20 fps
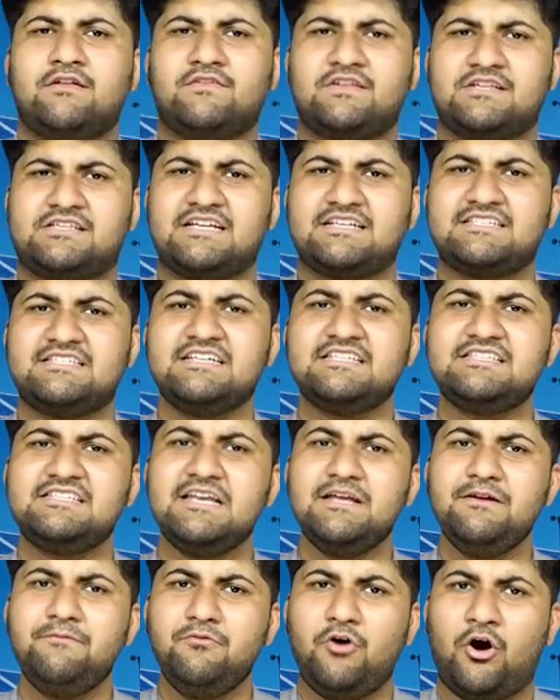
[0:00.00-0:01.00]
This
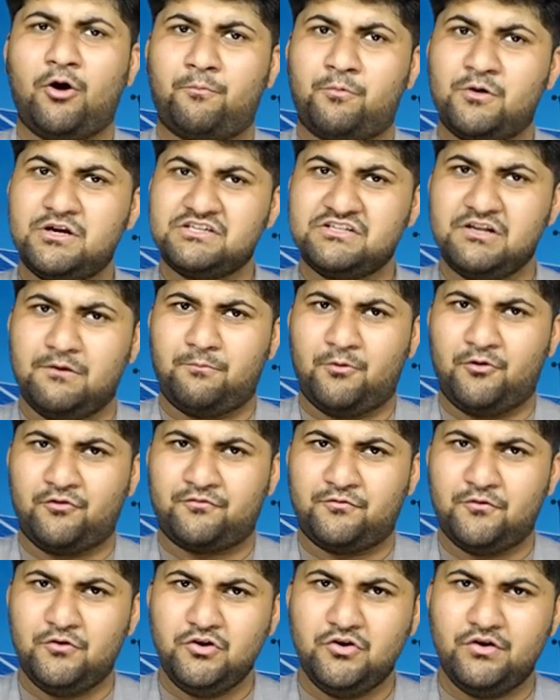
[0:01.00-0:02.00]
existing operational
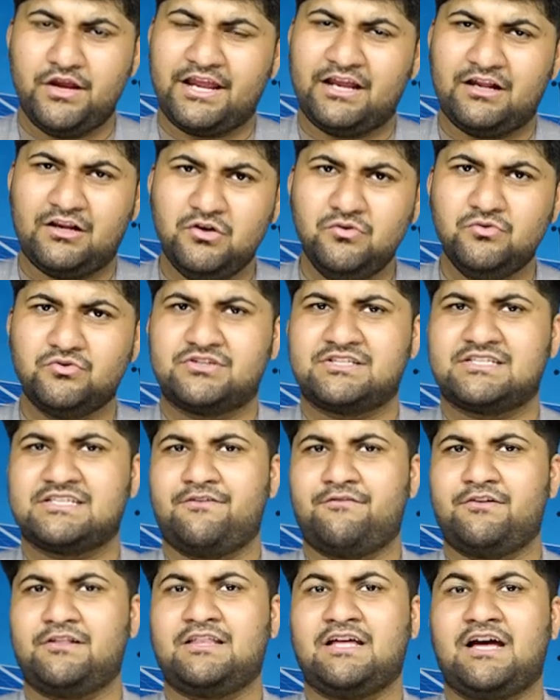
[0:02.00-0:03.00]
portfolio includes
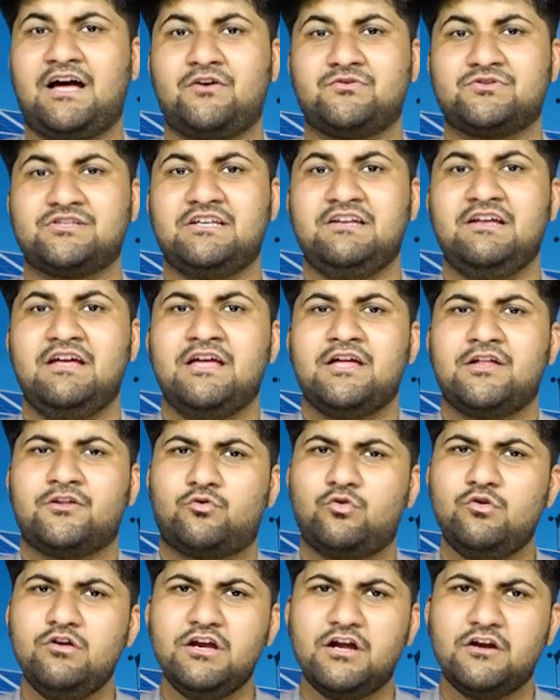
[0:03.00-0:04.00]

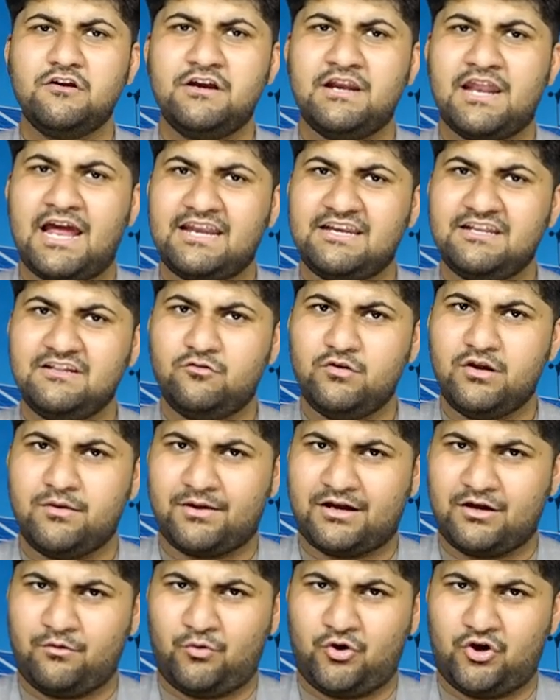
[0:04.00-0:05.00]
7,393
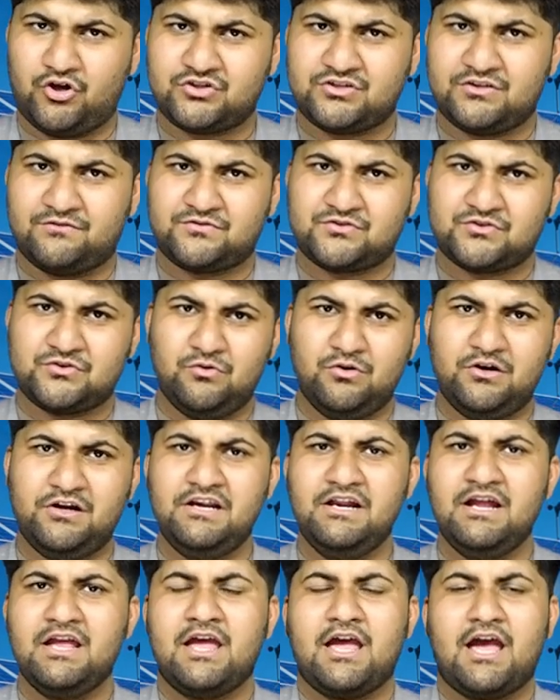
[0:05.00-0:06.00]
megawatts of
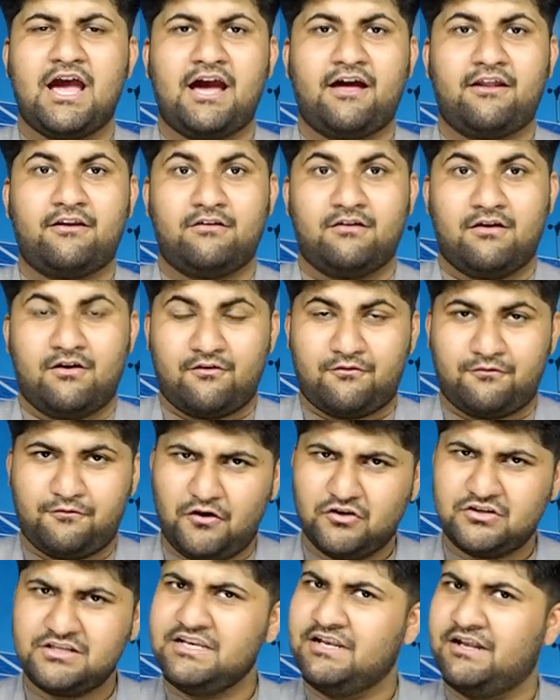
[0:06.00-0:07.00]
solar and
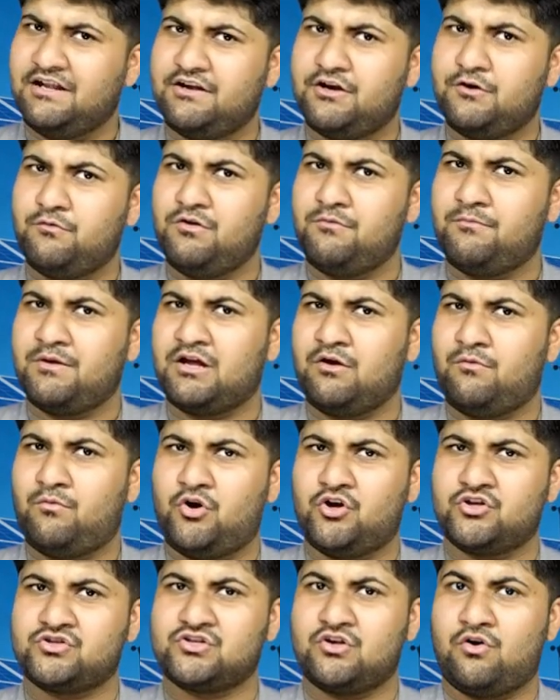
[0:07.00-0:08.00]
1,401
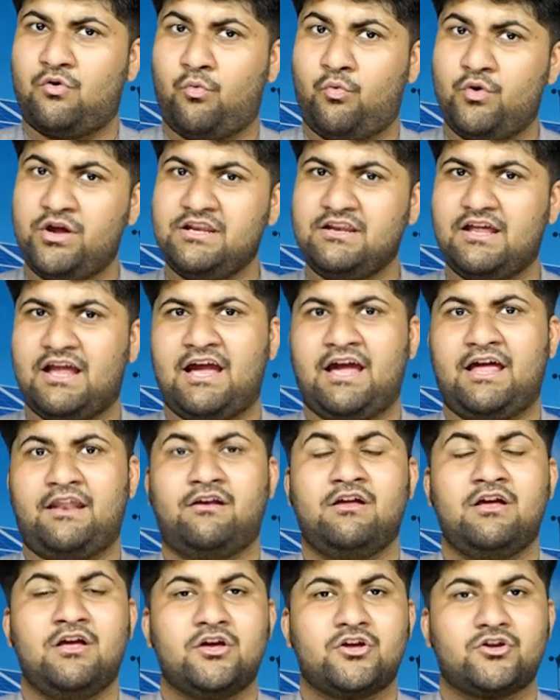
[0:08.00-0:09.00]
megawatts of wind
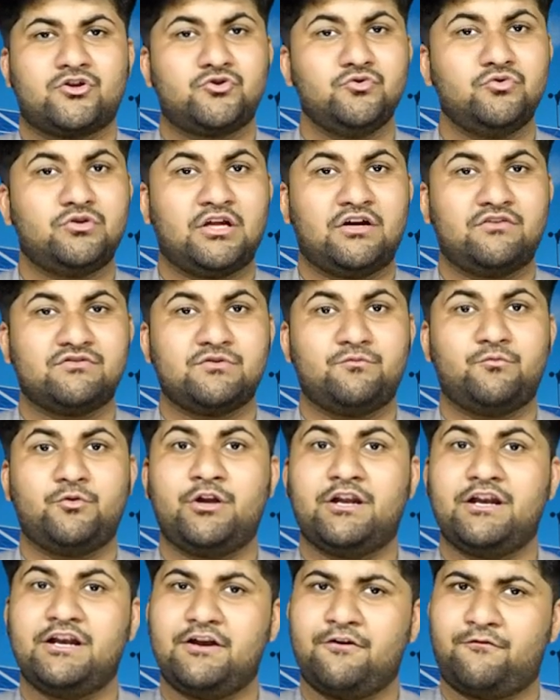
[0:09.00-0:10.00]
and
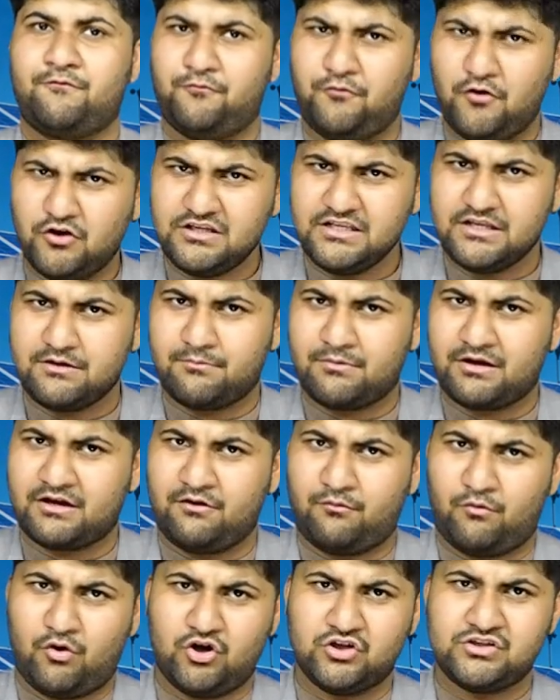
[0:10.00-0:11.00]
2,140
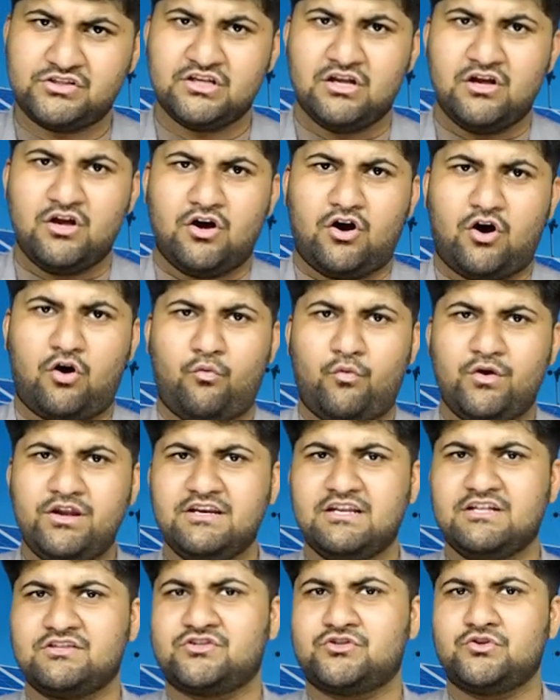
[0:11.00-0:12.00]
megawatts of
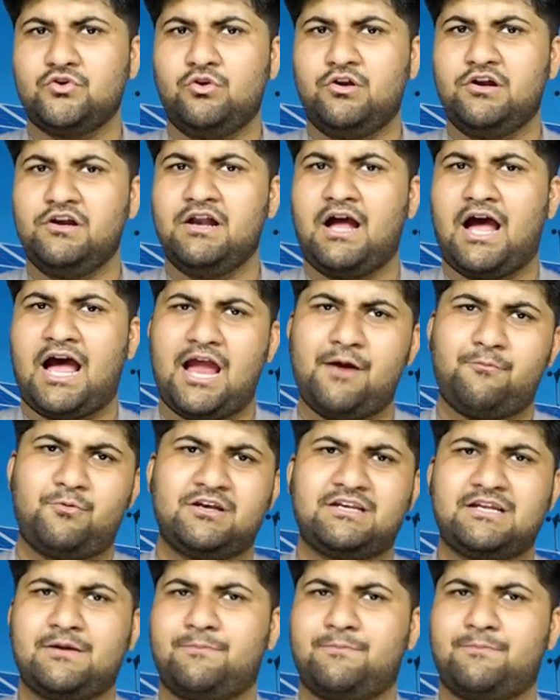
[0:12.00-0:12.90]
wind and solar hybrid